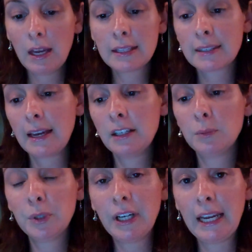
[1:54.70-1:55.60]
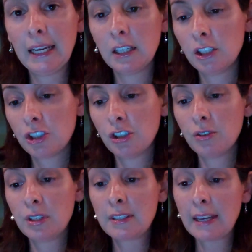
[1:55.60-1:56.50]
In slide number 8, it
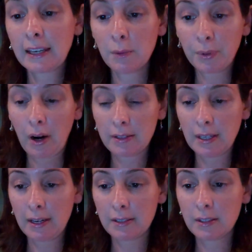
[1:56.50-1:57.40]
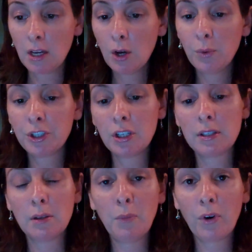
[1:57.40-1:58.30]
shows the second process, which
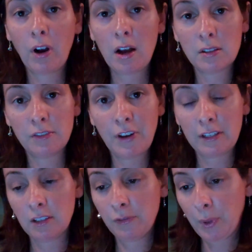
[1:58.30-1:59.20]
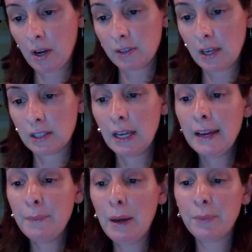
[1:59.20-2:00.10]
is the more cost-effective process,
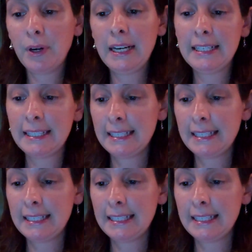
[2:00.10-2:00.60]
membrane